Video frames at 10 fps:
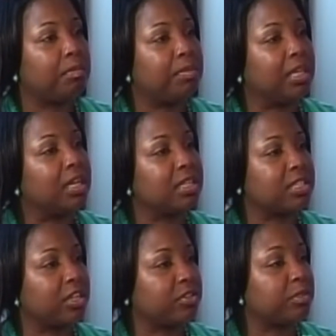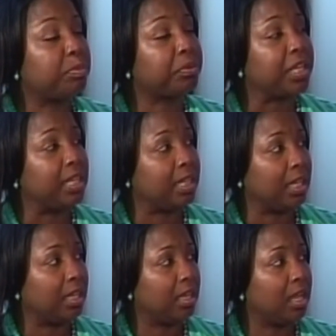because there's
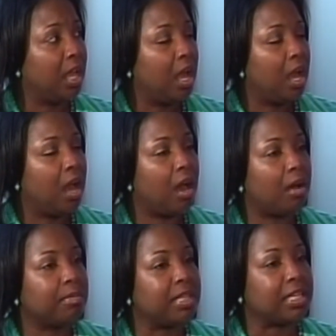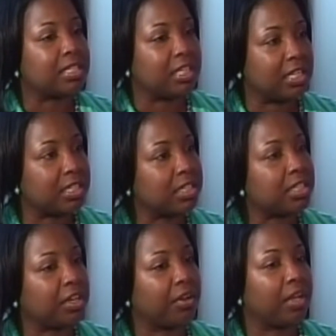breathing that's
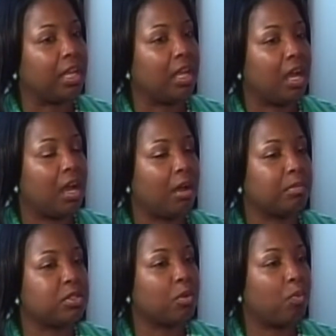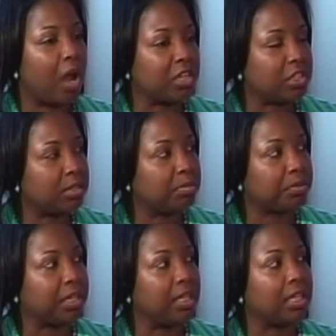necessary, to watch the
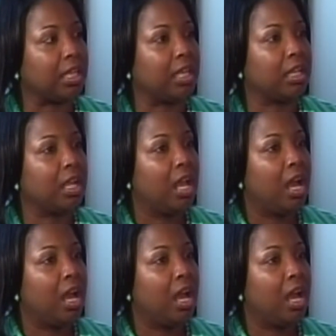breathing,